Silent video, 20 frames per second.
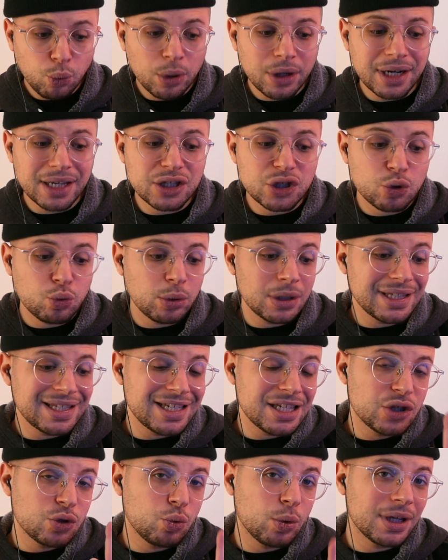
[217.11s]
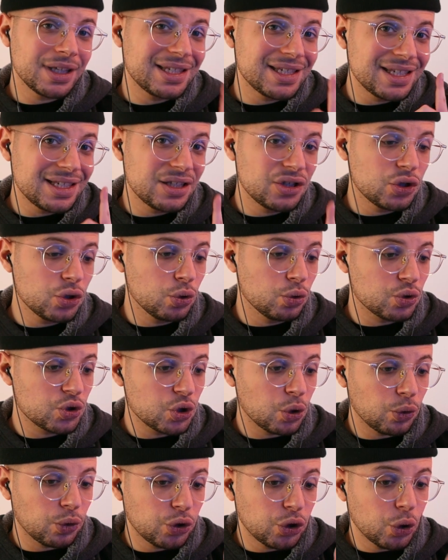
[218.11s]
We're in 2022.
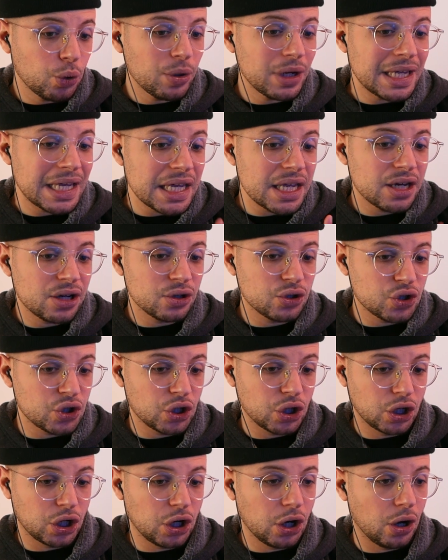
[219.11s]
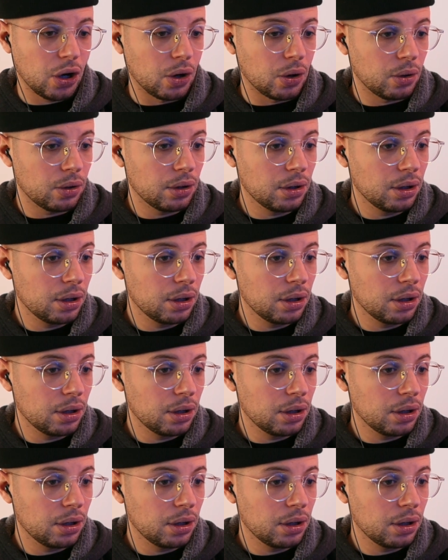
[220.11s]
So 3 years ago.